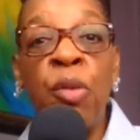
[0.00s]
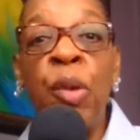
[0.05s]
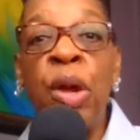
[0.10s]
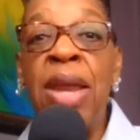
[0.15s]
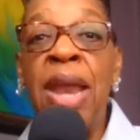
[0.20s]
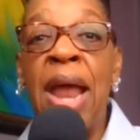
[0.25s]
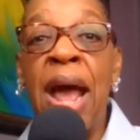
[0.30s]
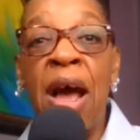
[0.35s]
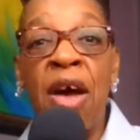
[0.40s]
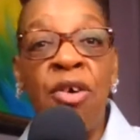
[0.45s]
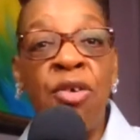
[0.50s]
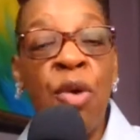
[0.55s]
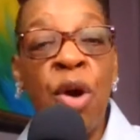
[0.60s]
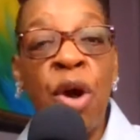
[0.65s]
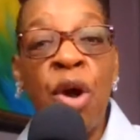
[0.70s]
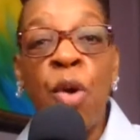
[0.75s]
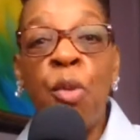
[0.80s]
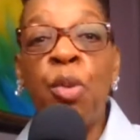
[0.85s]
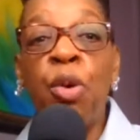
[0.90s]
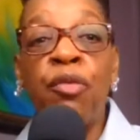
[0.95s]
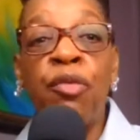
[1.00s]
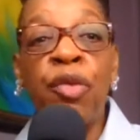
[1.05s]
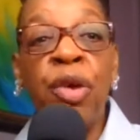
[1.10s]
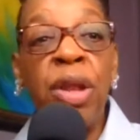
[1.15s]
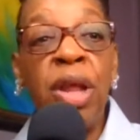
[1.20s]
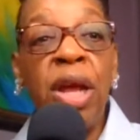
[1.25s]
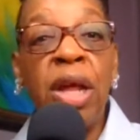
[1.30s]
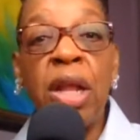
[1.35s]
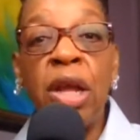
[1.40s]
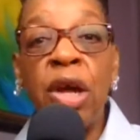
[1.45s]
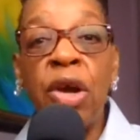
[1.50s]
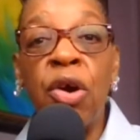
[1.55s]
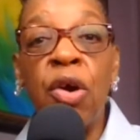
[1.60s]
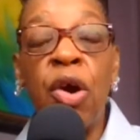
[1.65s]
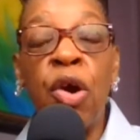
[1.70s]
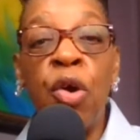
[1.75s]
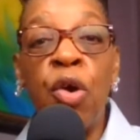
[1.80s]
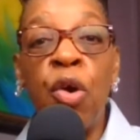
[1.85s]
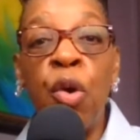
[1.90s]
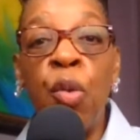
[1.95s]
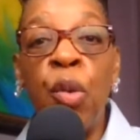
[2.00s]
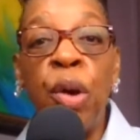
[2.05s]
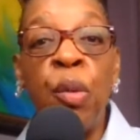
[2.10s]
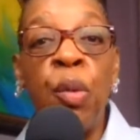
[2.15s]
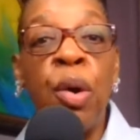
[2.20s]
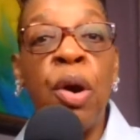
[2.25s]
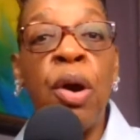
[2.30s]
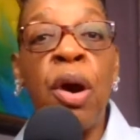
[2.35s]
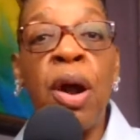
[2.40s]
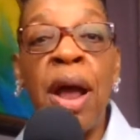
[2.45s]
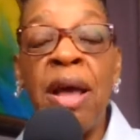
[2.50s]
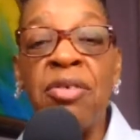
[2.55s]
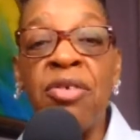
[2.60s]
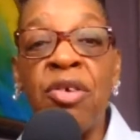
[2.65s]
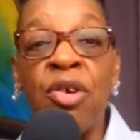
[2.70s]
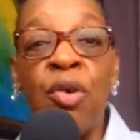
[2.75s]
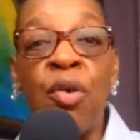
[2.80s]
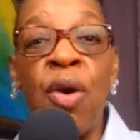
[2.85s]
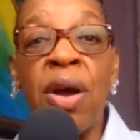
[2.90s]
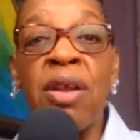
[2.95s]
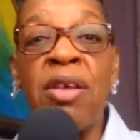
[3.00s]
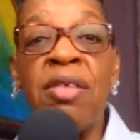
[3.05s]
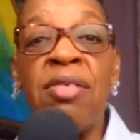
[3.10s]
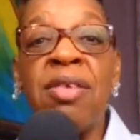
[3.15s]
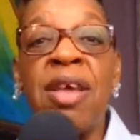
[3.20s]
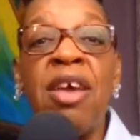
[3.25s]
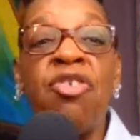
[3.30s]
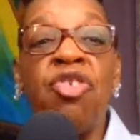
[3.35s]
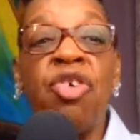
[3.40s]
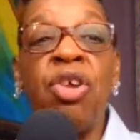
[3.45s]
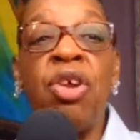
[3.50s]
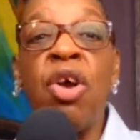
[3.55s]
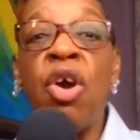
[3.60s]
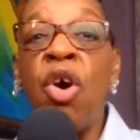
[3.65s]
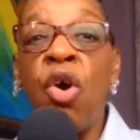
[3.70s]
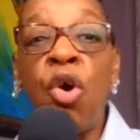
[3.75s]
we now were really clear on who we were as an organization,